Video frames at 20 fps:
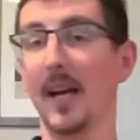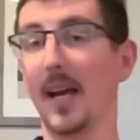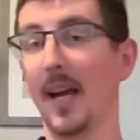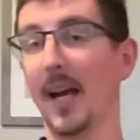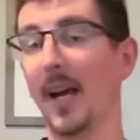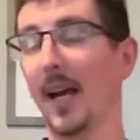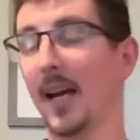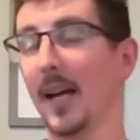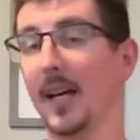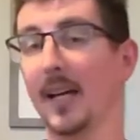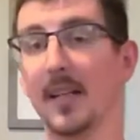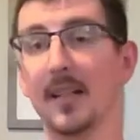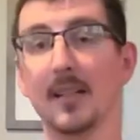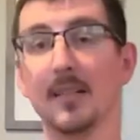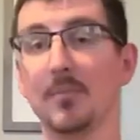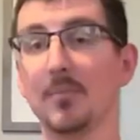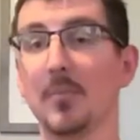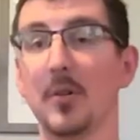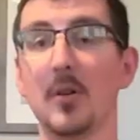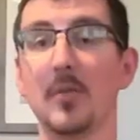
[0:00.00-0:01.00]

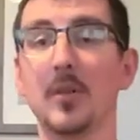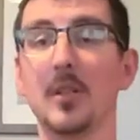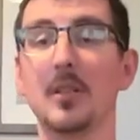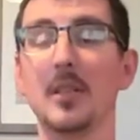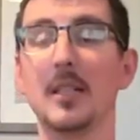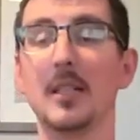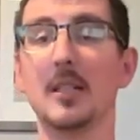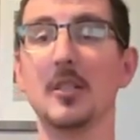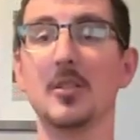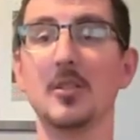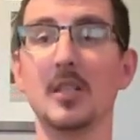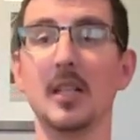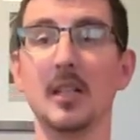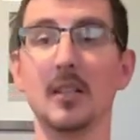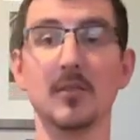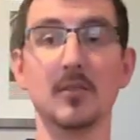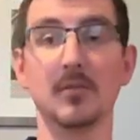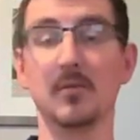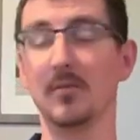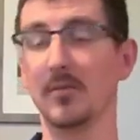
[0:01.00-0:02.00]
And perfectly
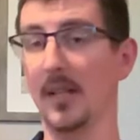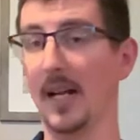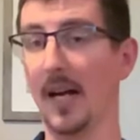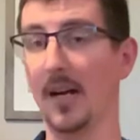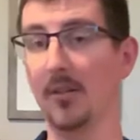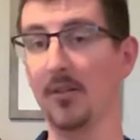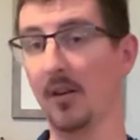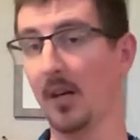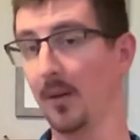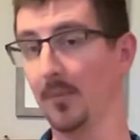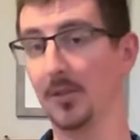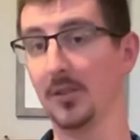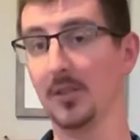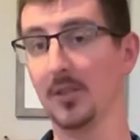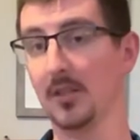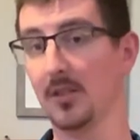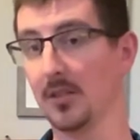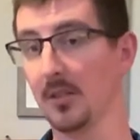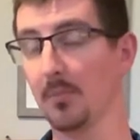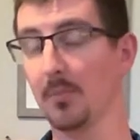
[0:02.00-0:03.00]
concealed. Now, obviously,
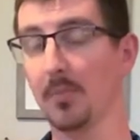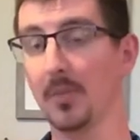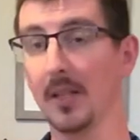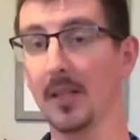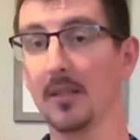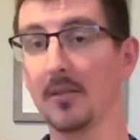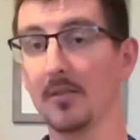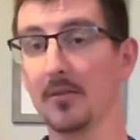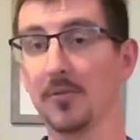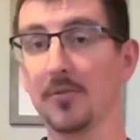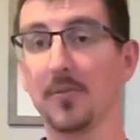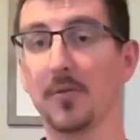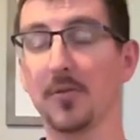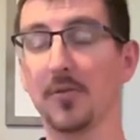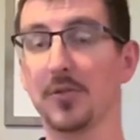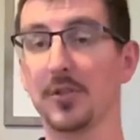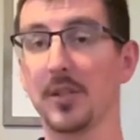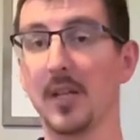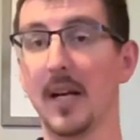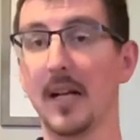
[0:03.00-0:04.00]
this is a big full
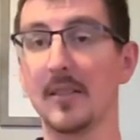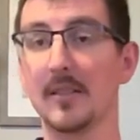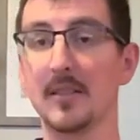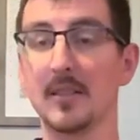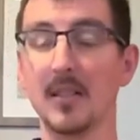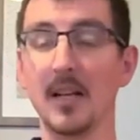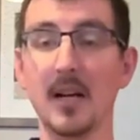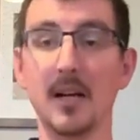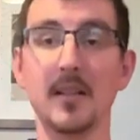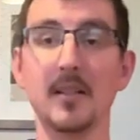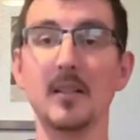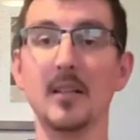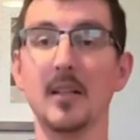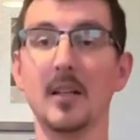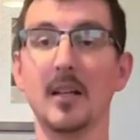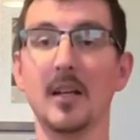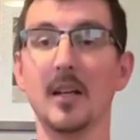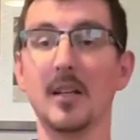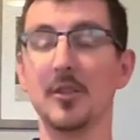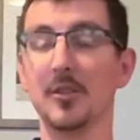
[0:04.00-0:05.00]
size gun,
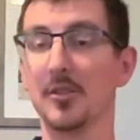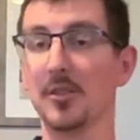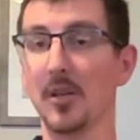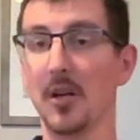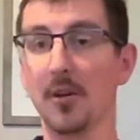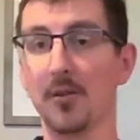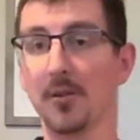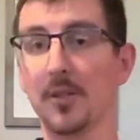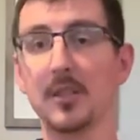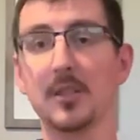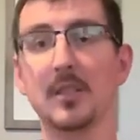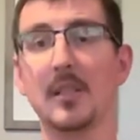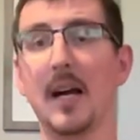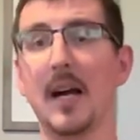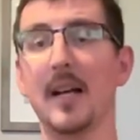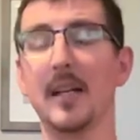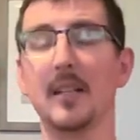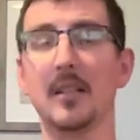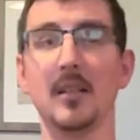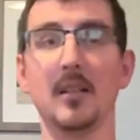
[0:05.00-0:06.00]
so it's
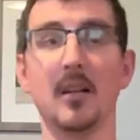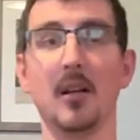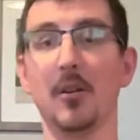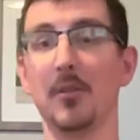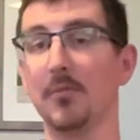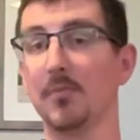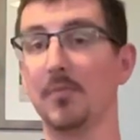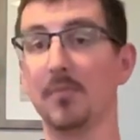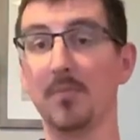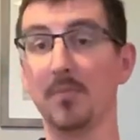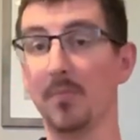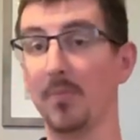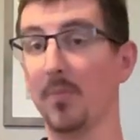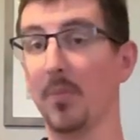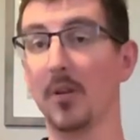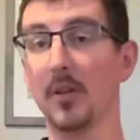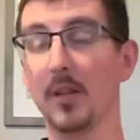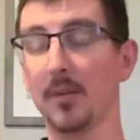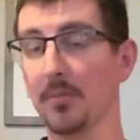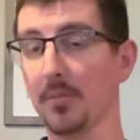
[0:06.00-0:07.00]
not, you know,
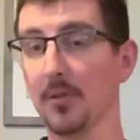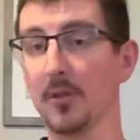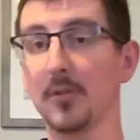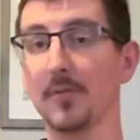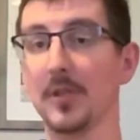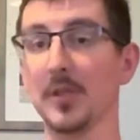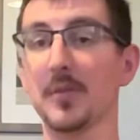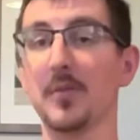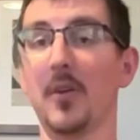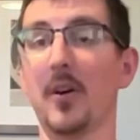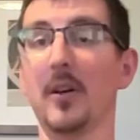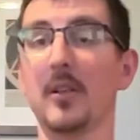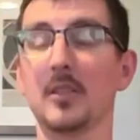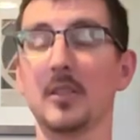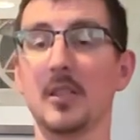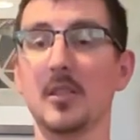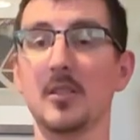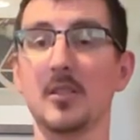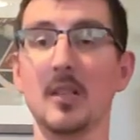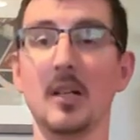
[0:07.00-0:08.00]
bulletproof as far as
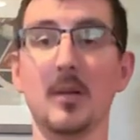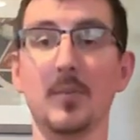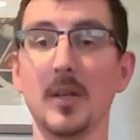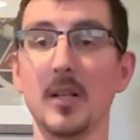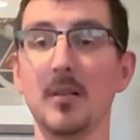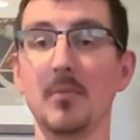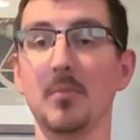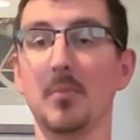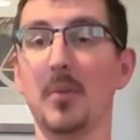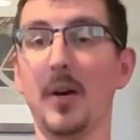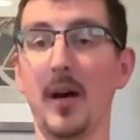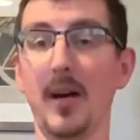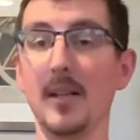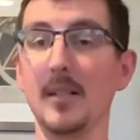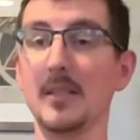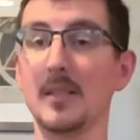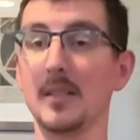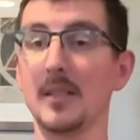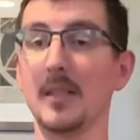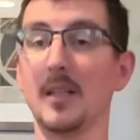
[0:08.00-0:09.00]
concealment,
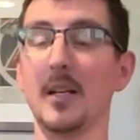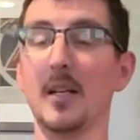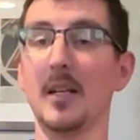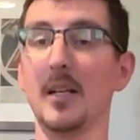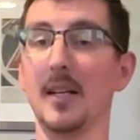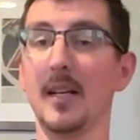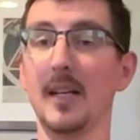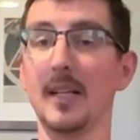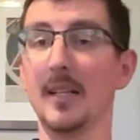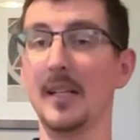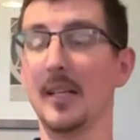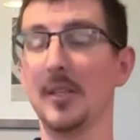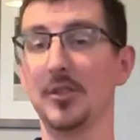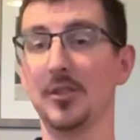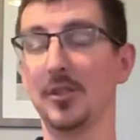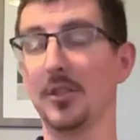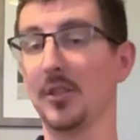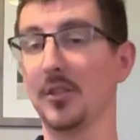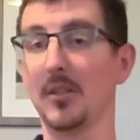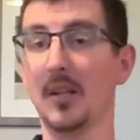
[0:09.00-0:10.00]
but unless
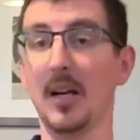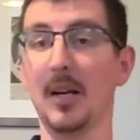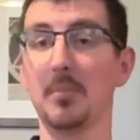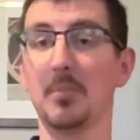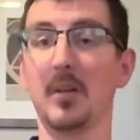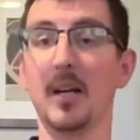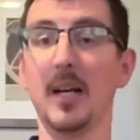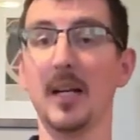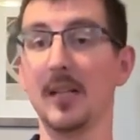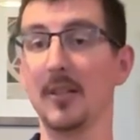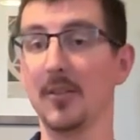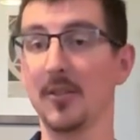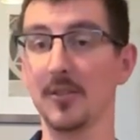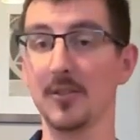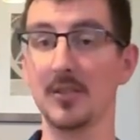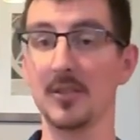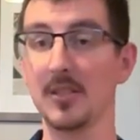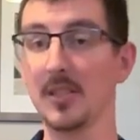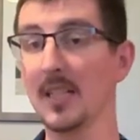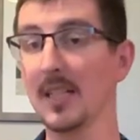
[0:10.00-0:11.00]
you're uh, planning on
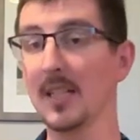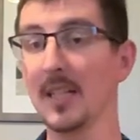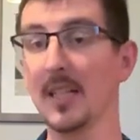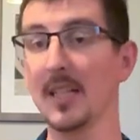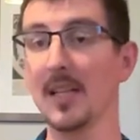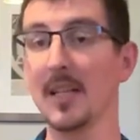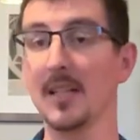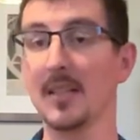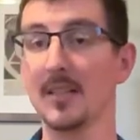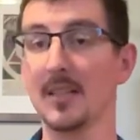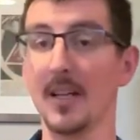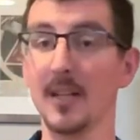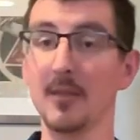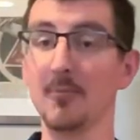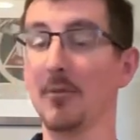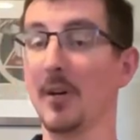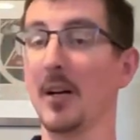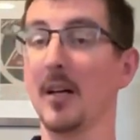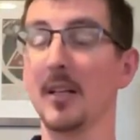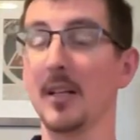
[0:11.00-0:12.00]
sneaking into
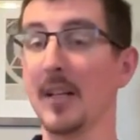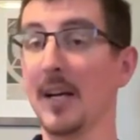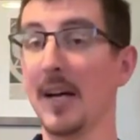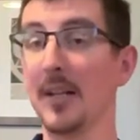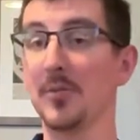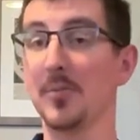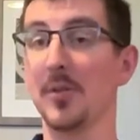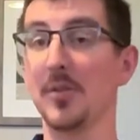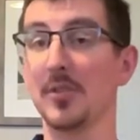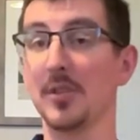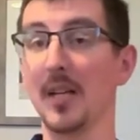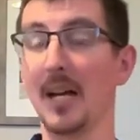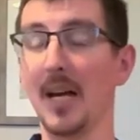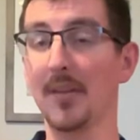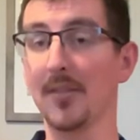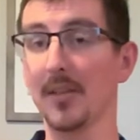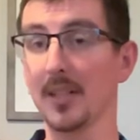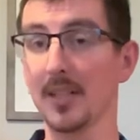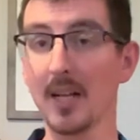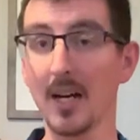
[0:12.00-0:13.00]
anywhere you're not supposed to
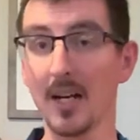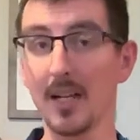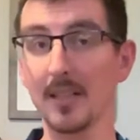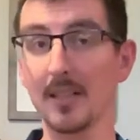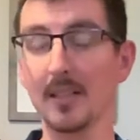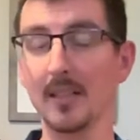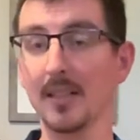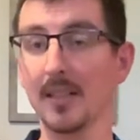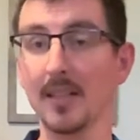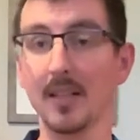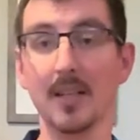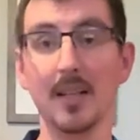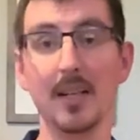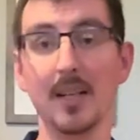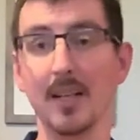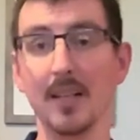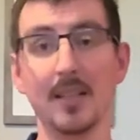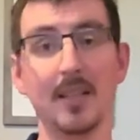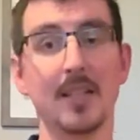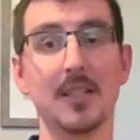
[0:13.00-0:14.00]
a gun,
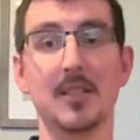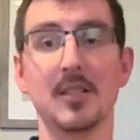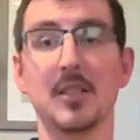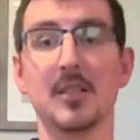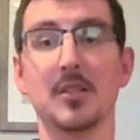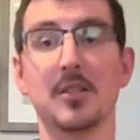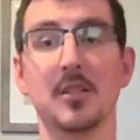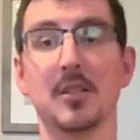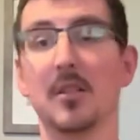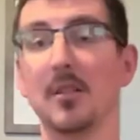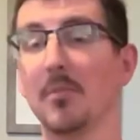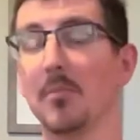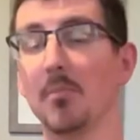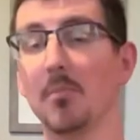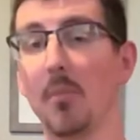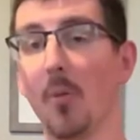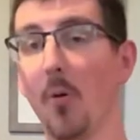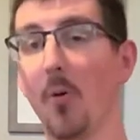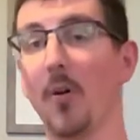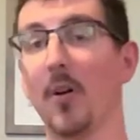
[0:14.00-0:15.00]
this is
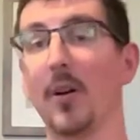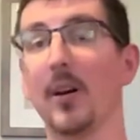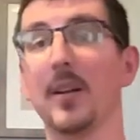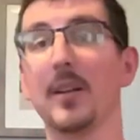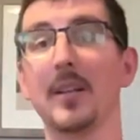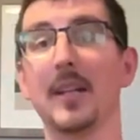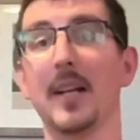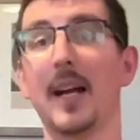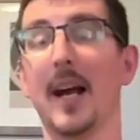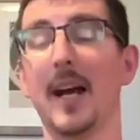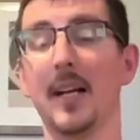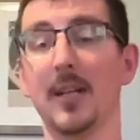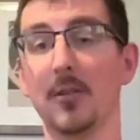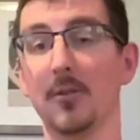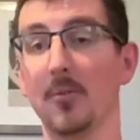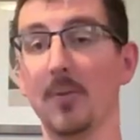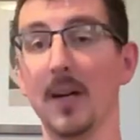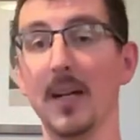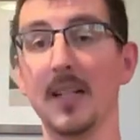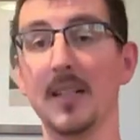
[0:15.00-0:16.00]
more than
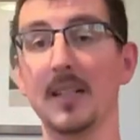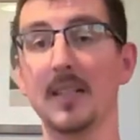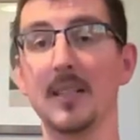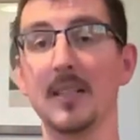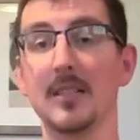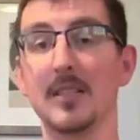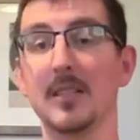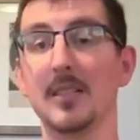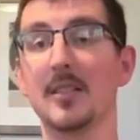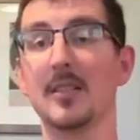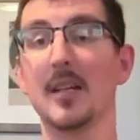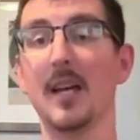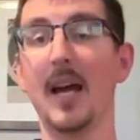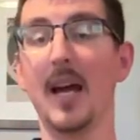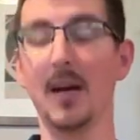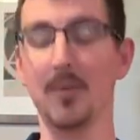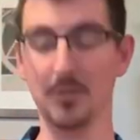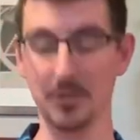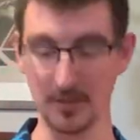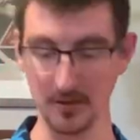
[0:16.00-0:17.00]
adequate. This is
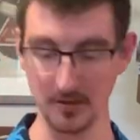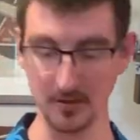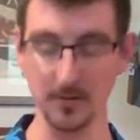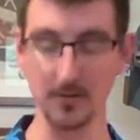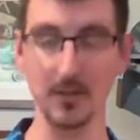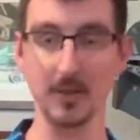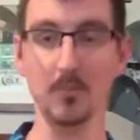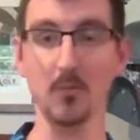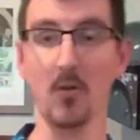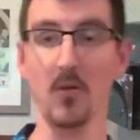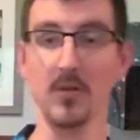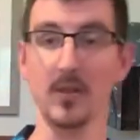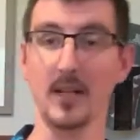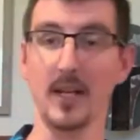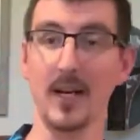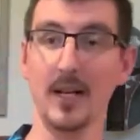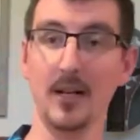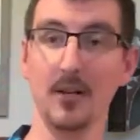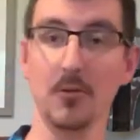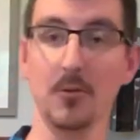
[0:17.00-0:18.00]
absolutely more than
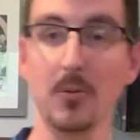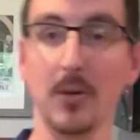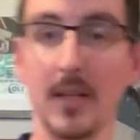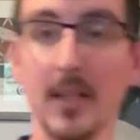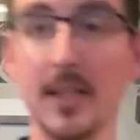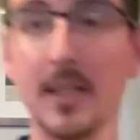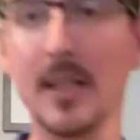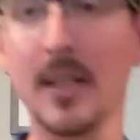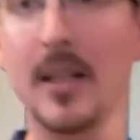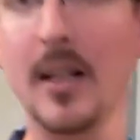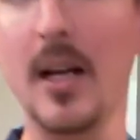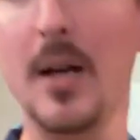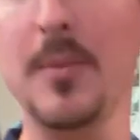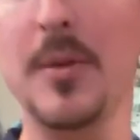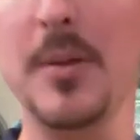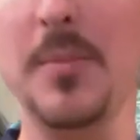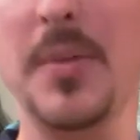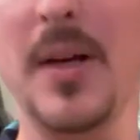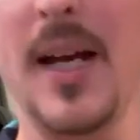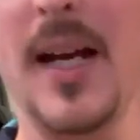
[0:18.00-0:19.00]
adequate. I'm
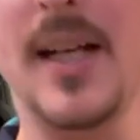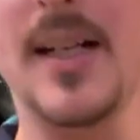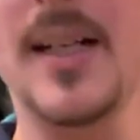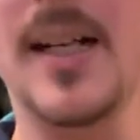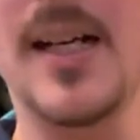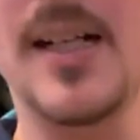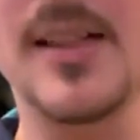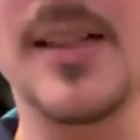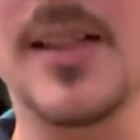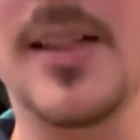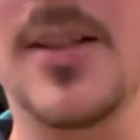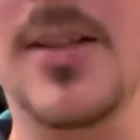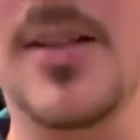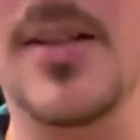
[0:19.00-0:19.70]
going to pan down here a